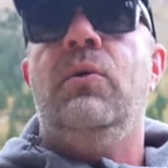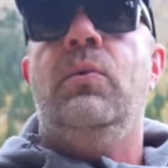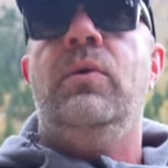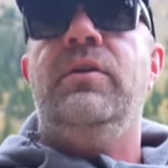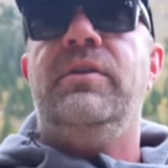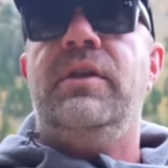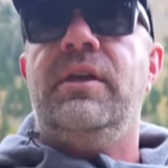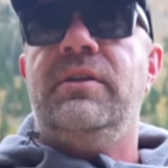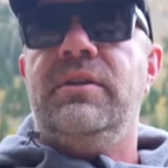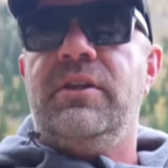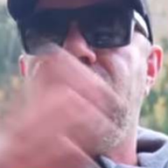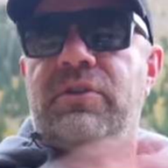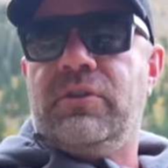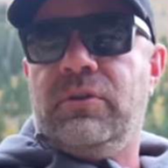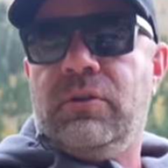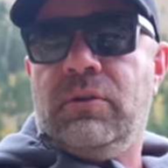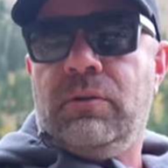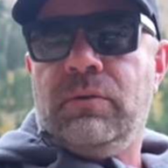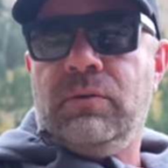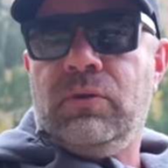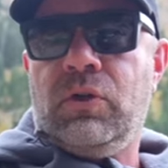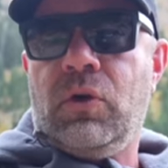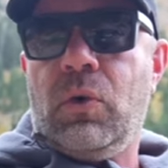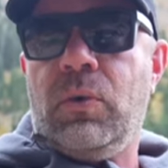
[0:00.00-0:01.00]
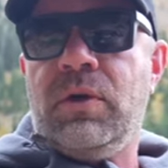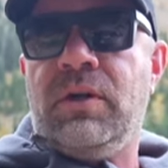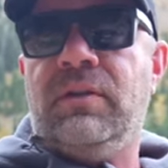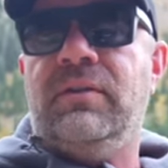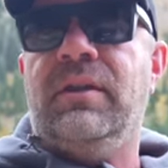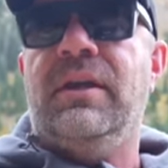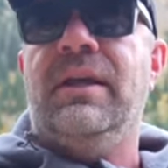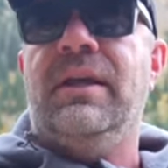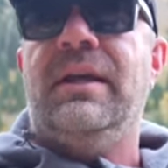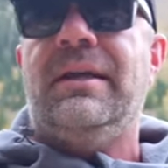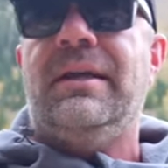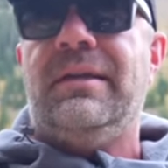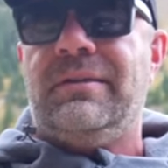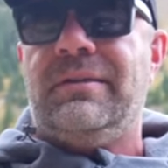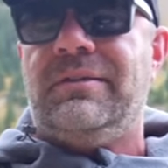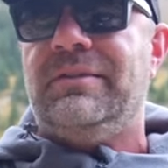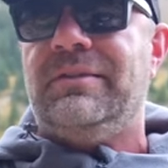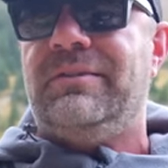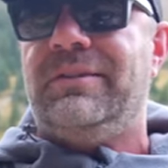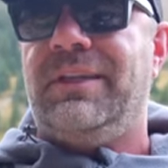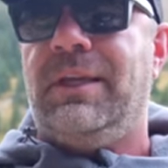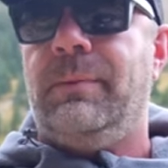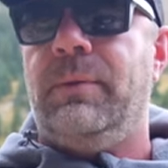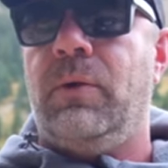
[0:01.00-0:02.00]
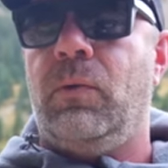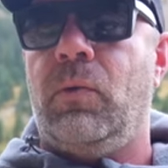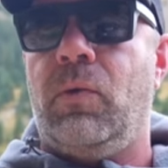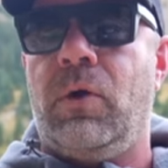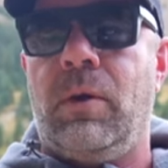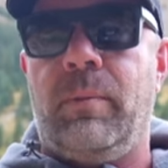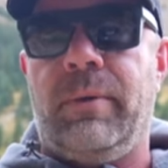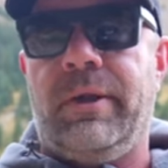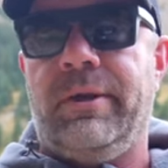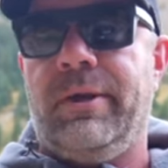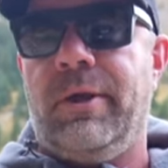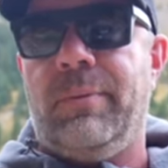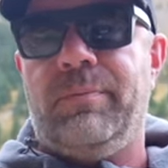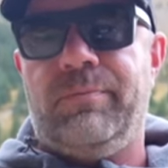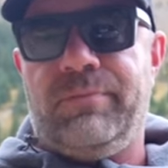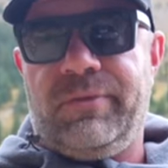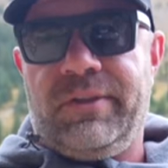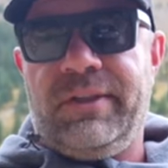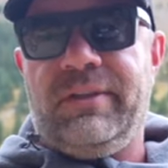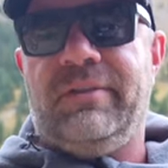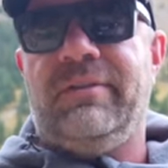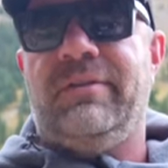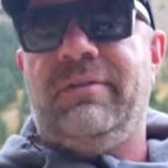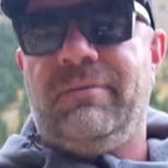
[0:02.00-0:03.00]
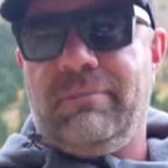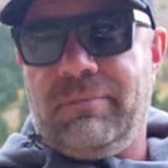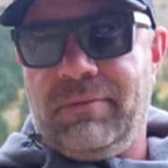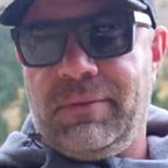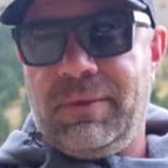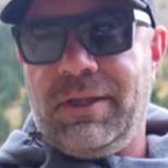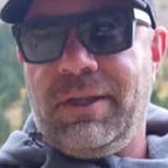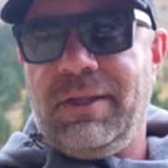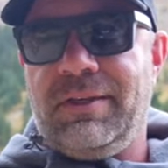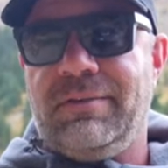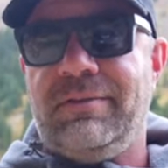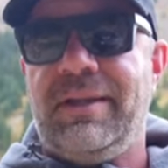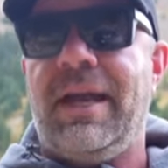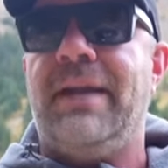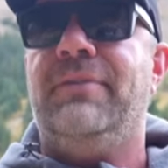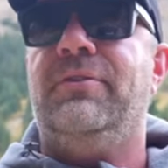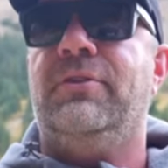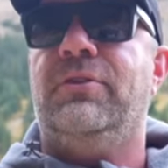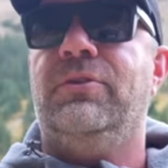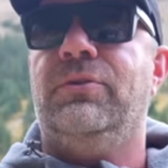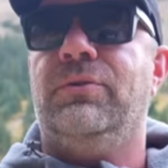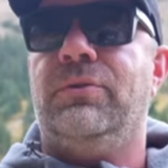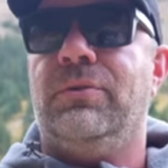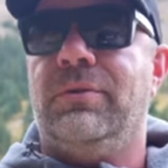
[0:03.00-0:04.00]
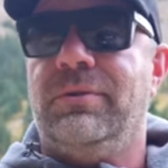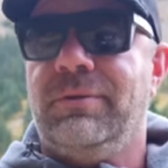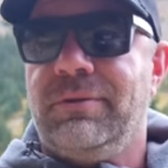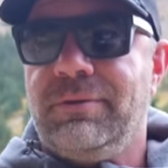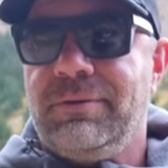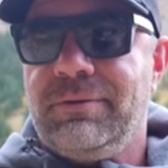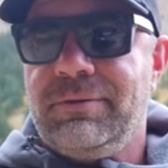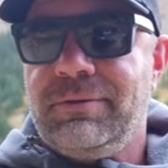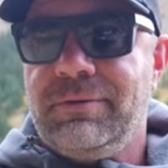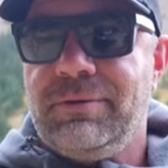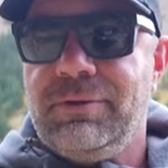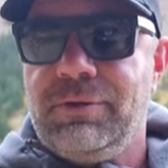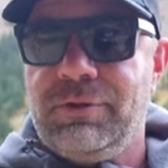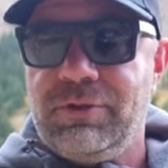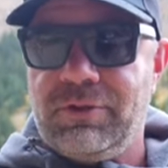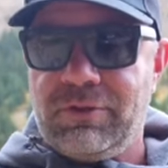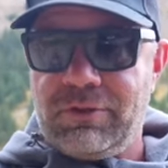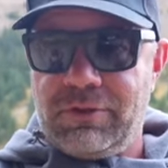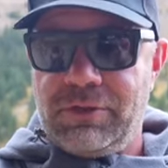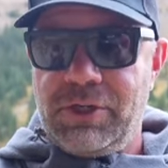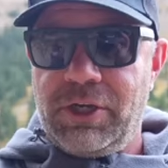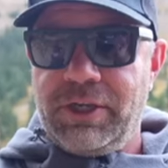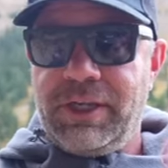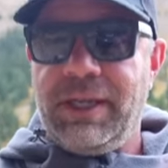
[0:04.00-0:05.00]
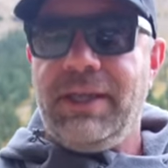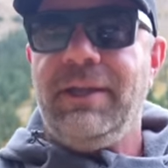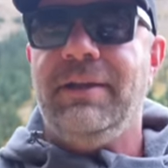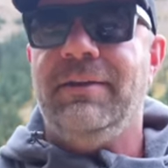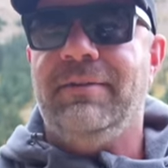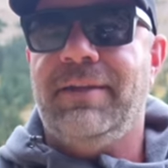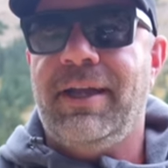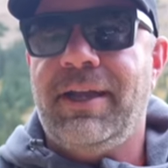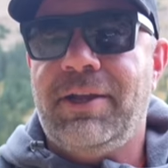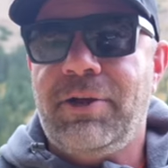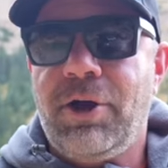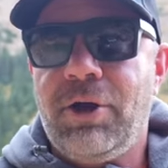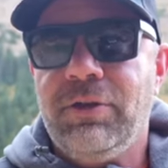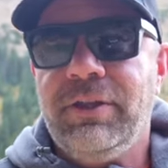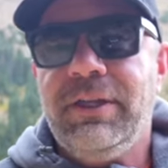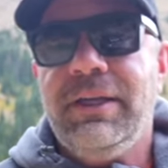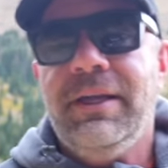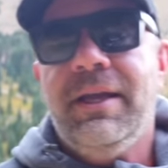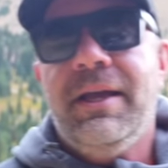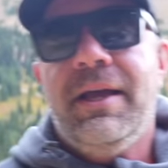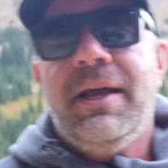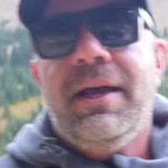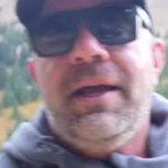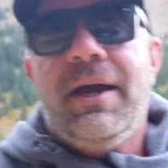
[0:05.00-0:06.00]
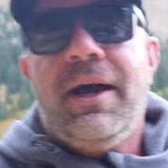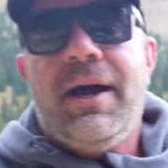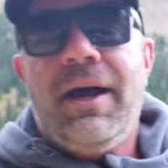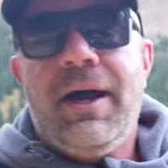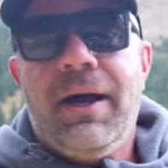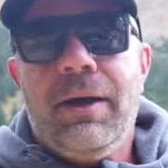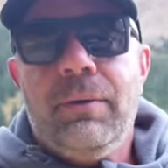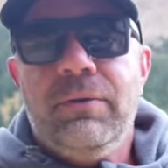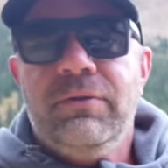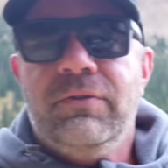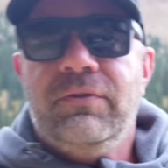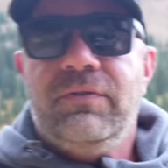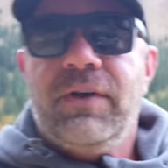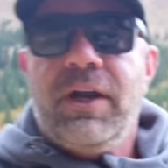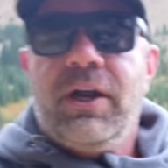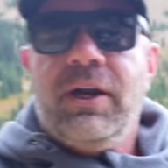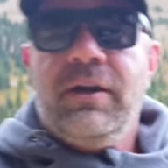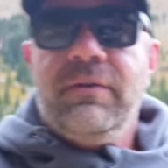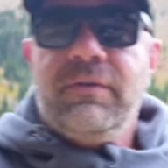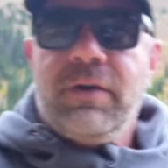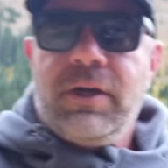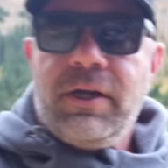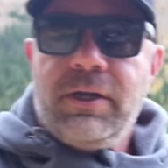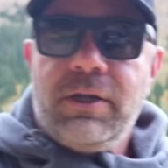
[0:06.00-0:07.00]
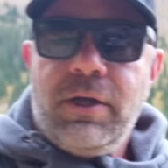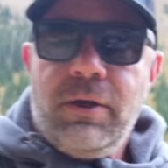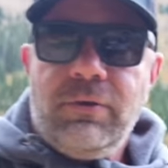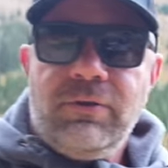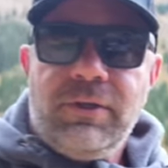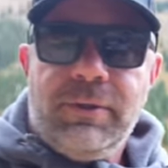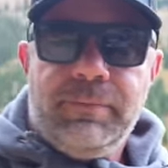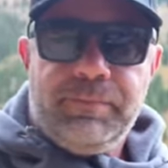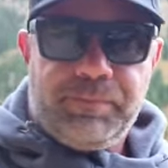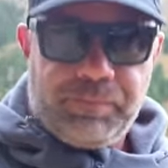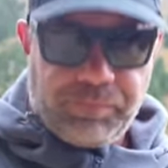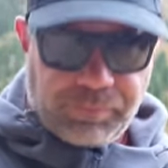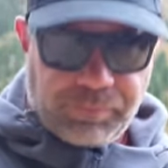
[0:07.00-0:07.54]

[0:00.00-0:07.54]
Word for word: with an additional quilt just to keep me warm, but nope, this tactical snuggie, as I called it, uh, was very, very cozy.